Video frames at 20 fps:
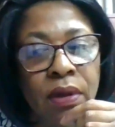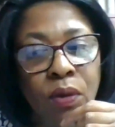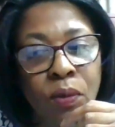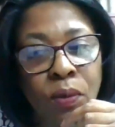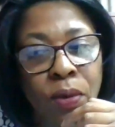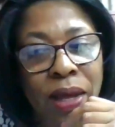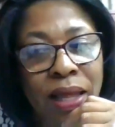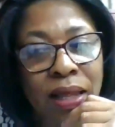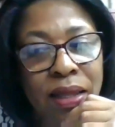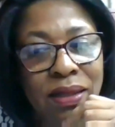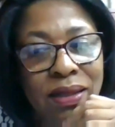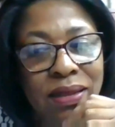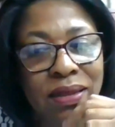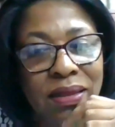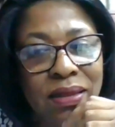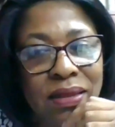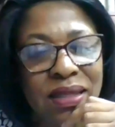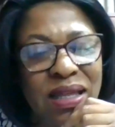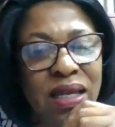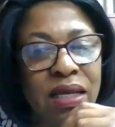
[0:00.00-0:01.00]

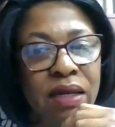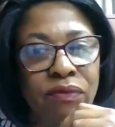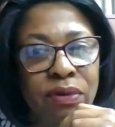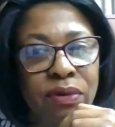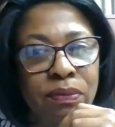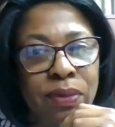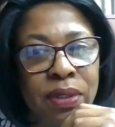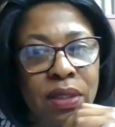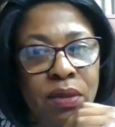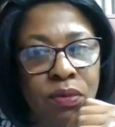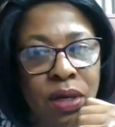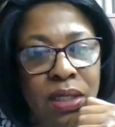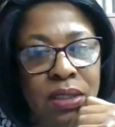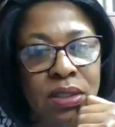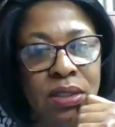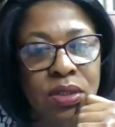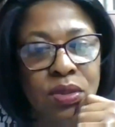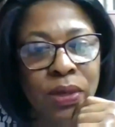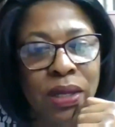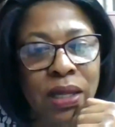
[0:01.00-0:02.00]
Wealth, not everybody
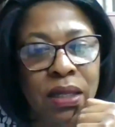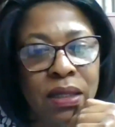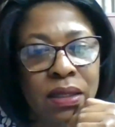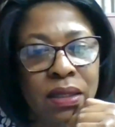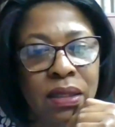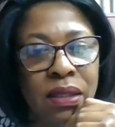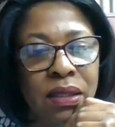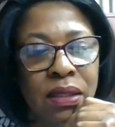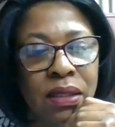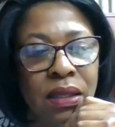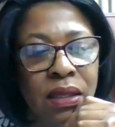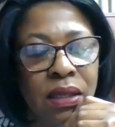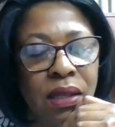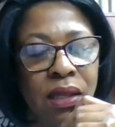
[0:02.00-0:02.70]
wants wealth.